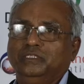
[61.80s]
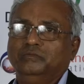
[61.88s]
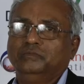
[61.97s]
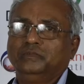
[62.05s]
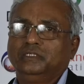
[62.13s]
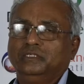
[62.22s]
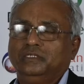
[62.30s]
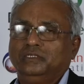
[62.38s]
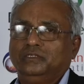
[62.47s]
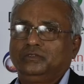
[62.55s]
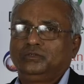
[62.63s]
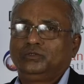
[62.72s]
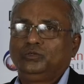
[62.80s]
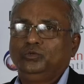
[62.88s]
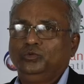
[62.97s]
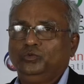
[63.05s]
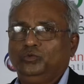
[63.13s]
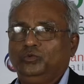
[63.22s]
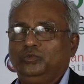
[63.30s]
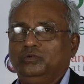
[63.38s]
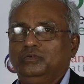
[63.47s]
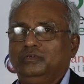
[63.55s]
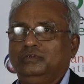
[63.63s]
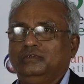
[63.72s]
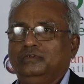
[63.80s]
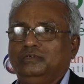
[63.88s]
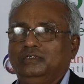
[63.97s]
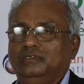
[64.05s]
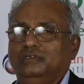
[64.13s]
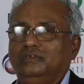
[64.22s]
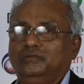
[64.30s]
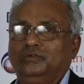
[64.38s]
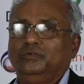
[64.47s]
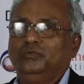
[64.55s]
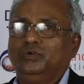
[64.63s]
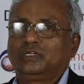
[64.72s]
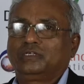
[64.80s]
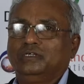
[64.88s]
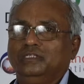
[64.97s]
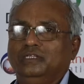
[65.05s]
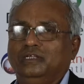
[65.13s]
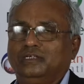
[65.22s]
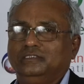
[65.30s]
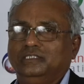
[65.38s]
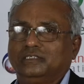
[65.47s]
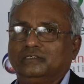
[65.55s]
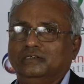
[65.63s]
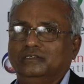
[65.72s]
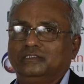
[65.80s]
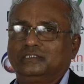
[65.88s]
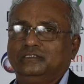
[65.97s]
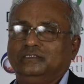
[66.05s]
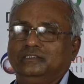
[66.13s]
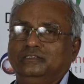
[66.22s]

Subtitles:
them to work on the larger cause,